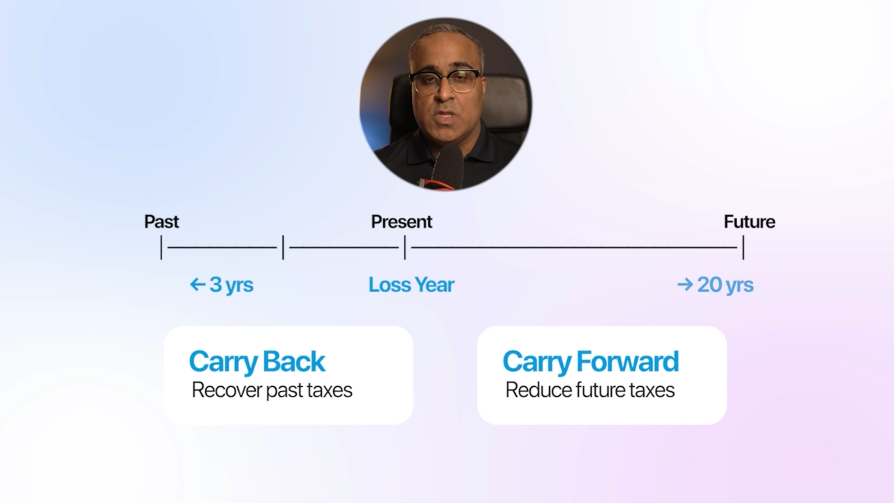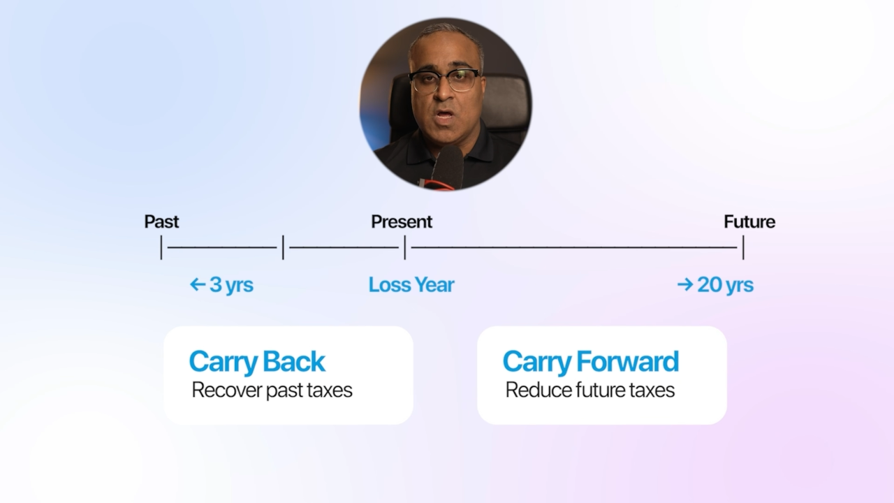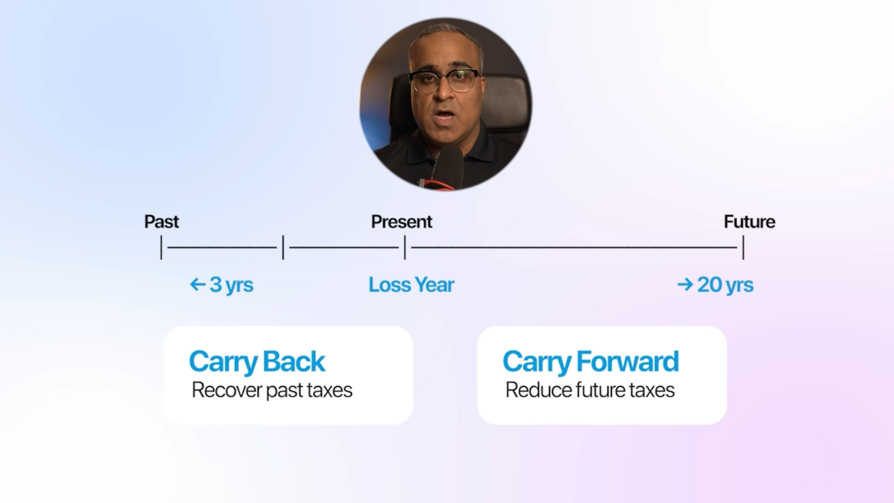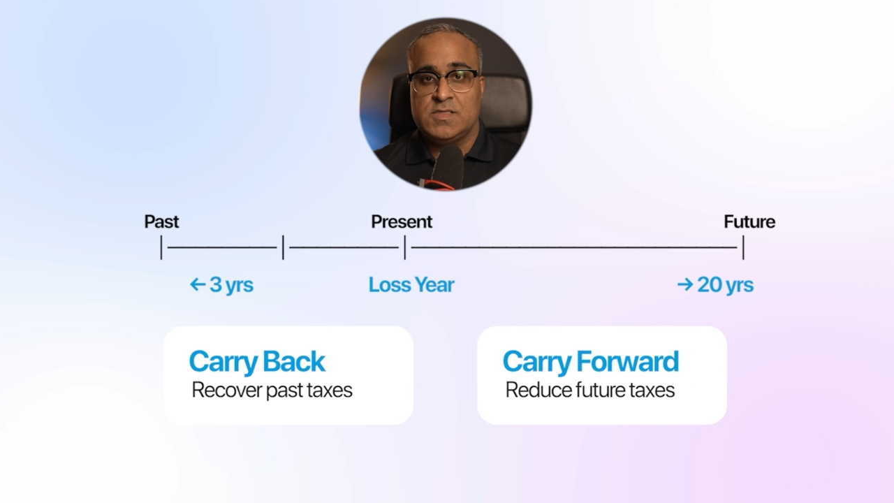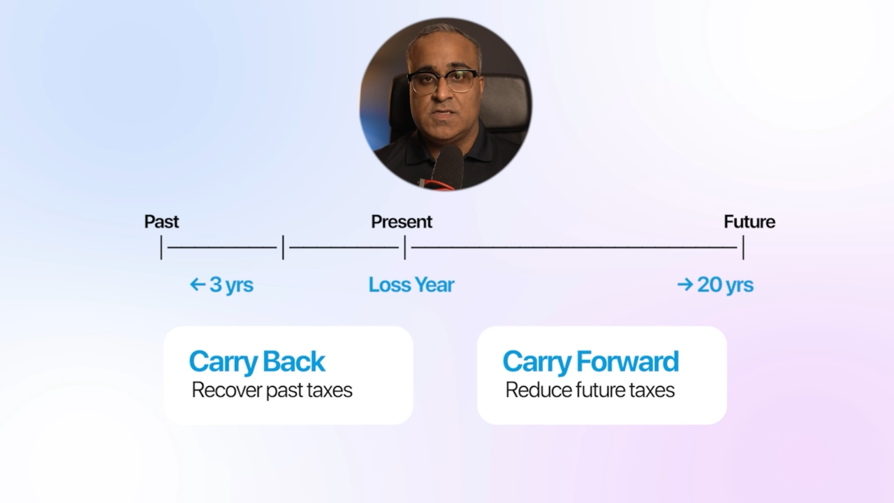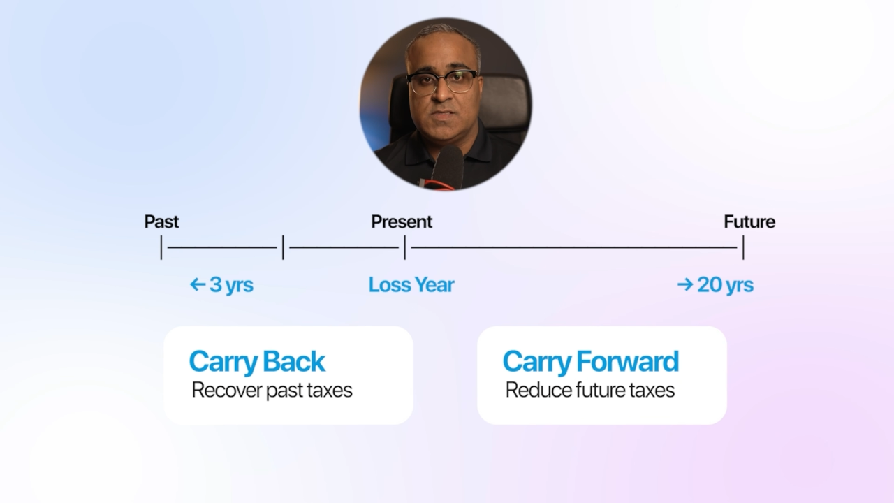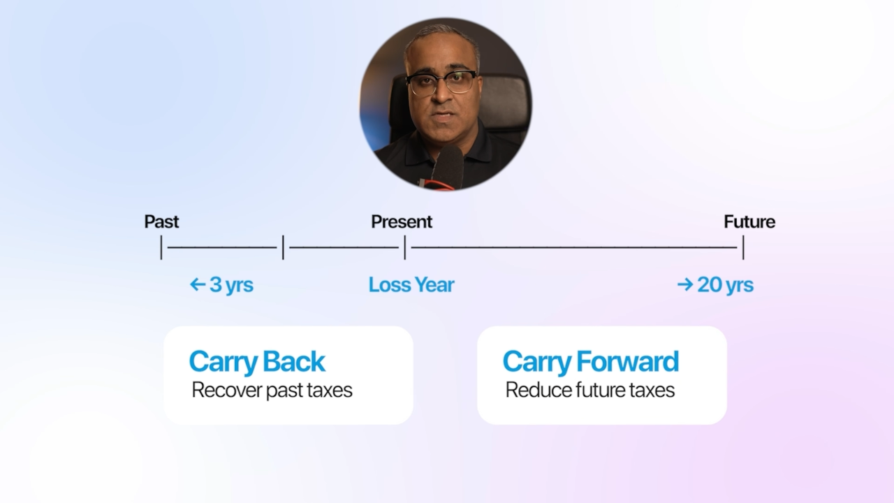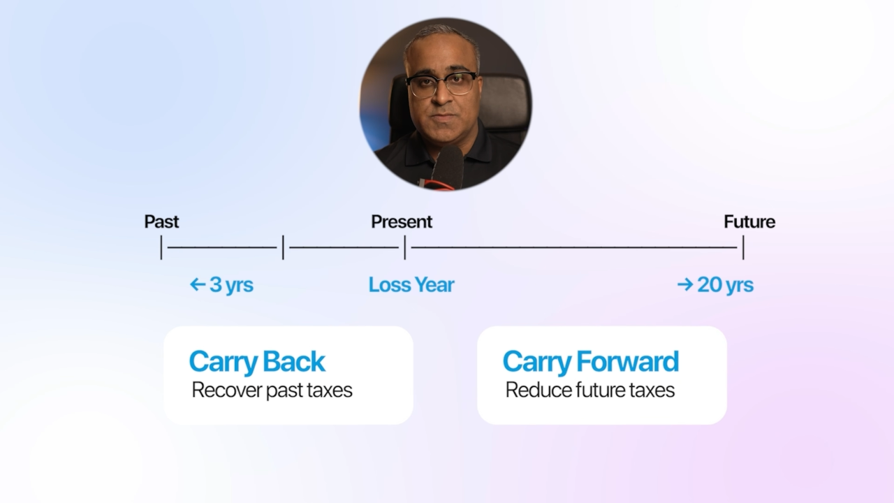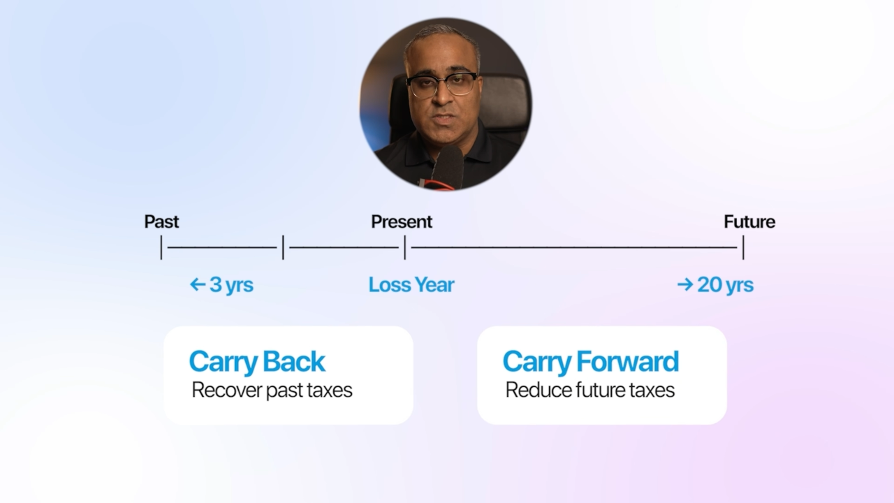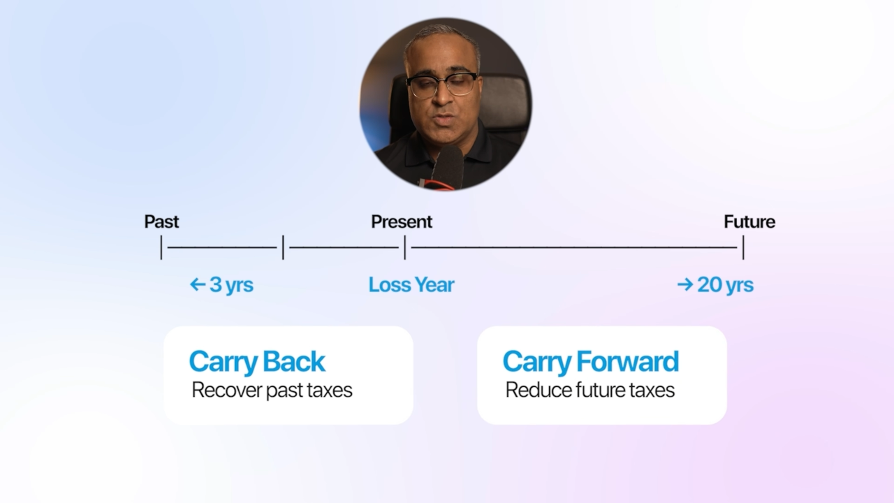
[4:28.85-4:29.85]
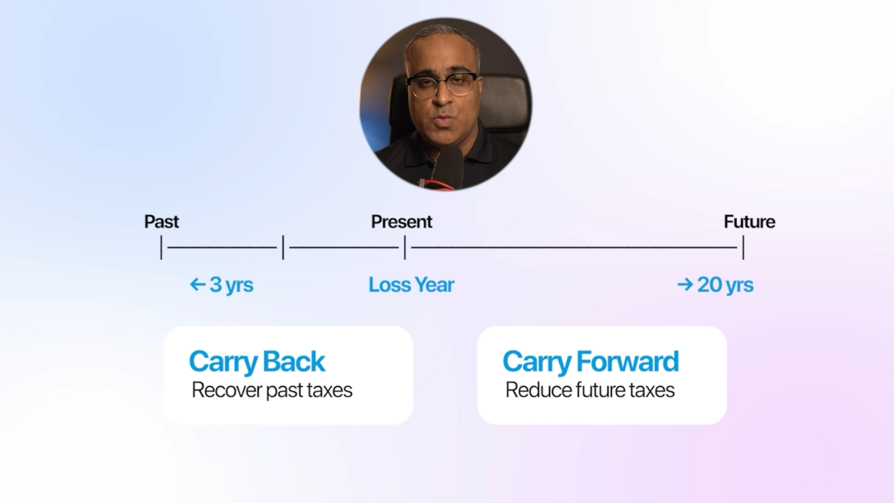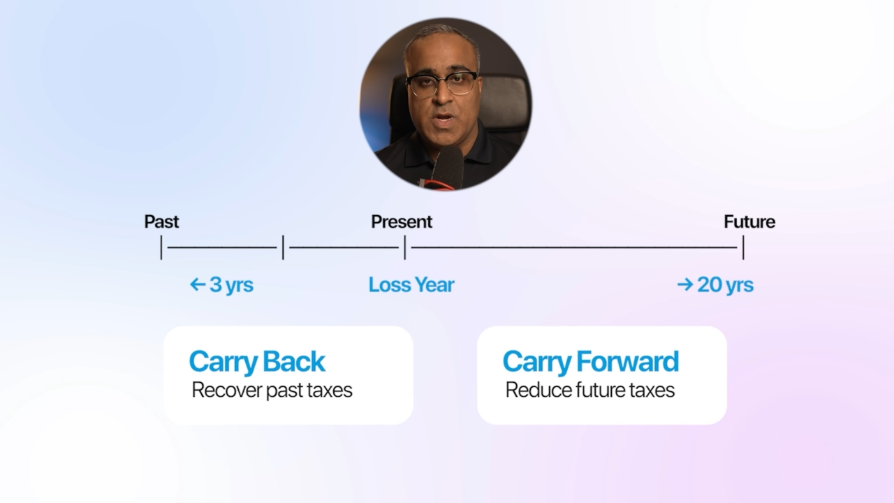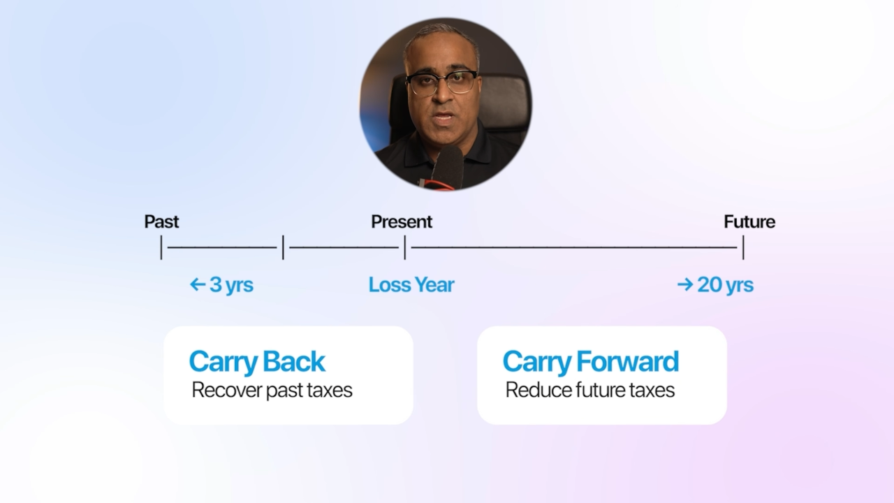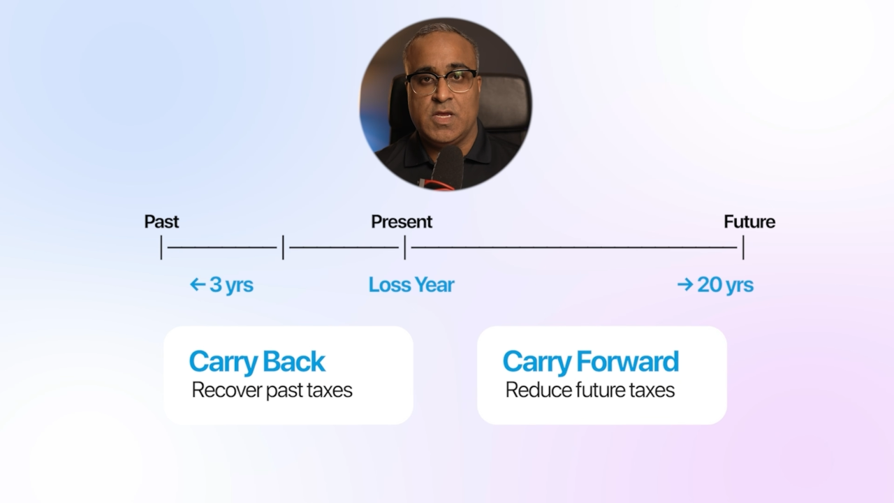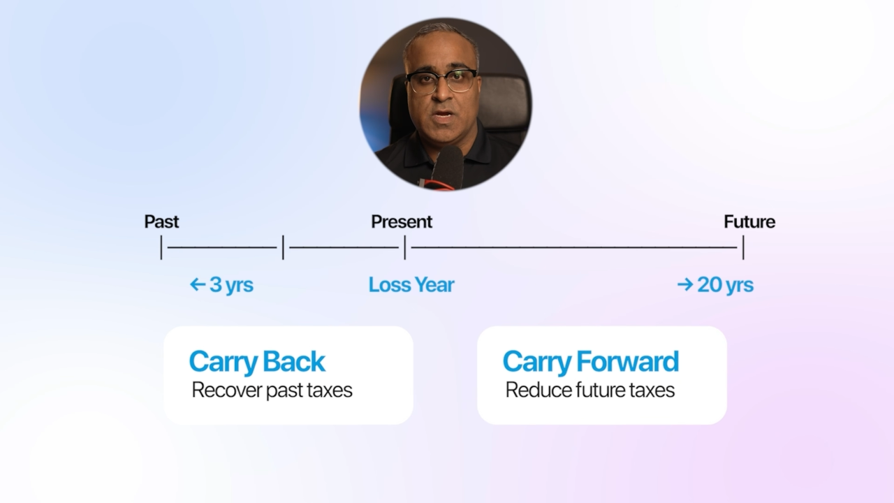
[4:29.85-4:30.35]
losses up to
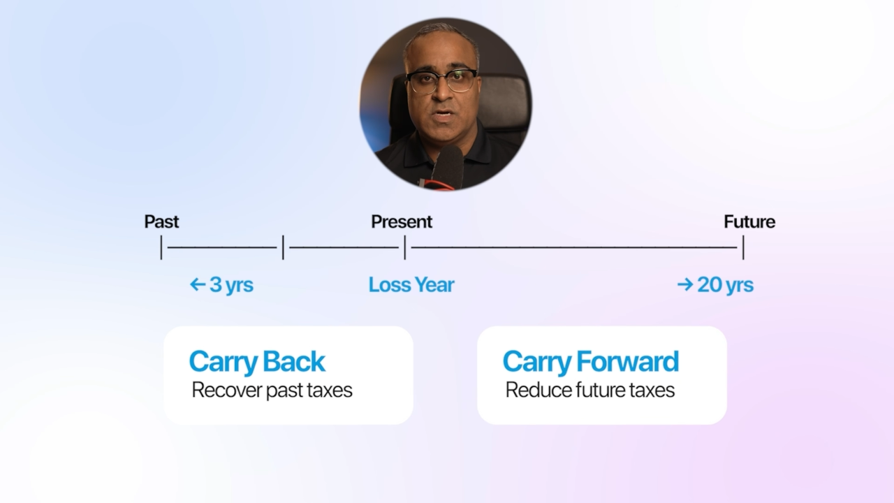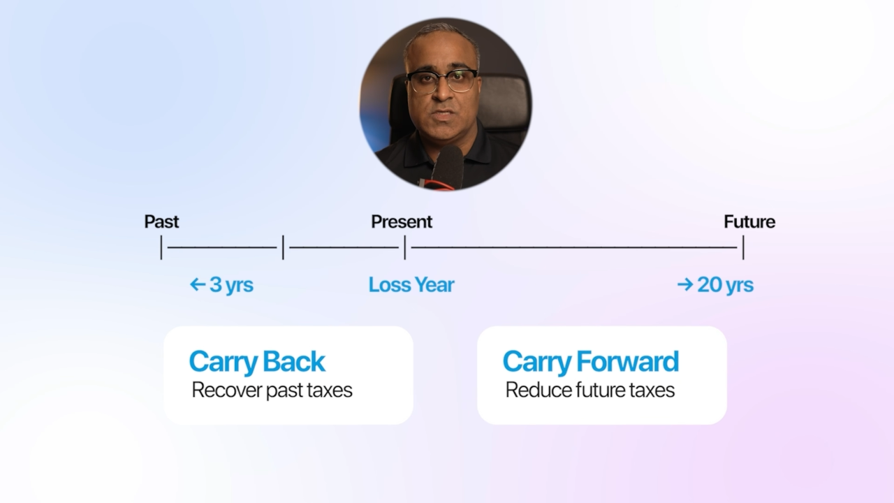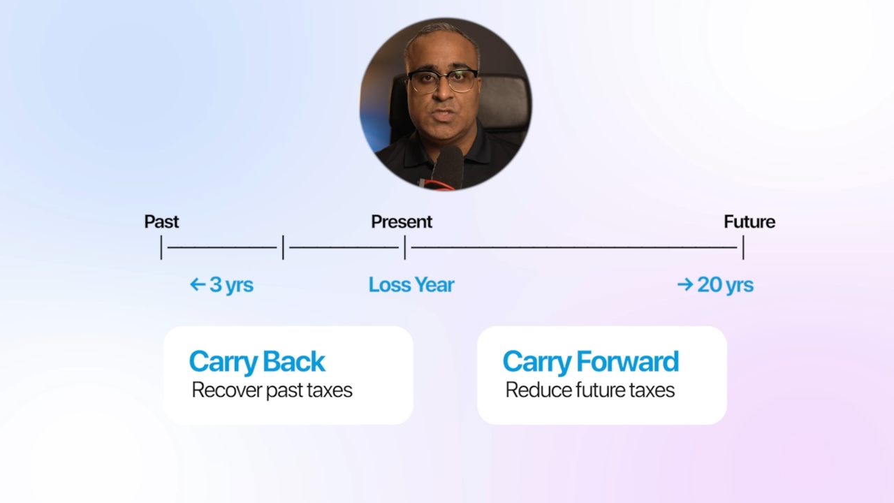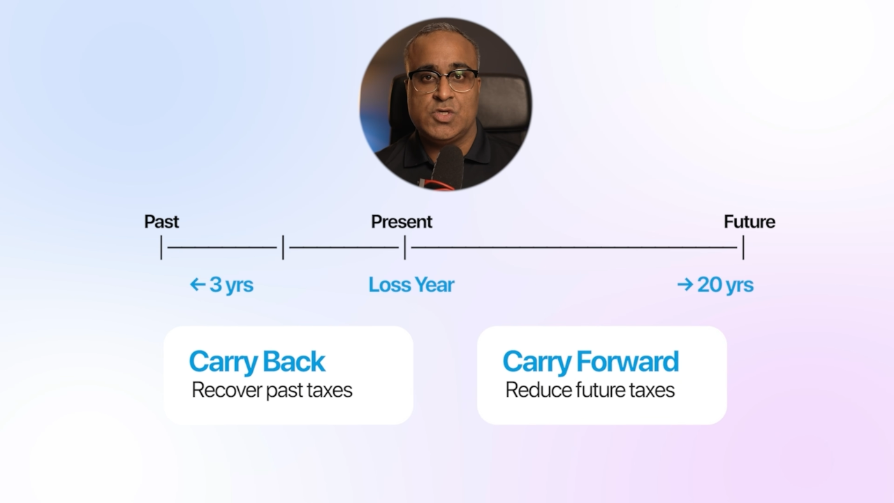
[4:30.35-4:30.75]
20 years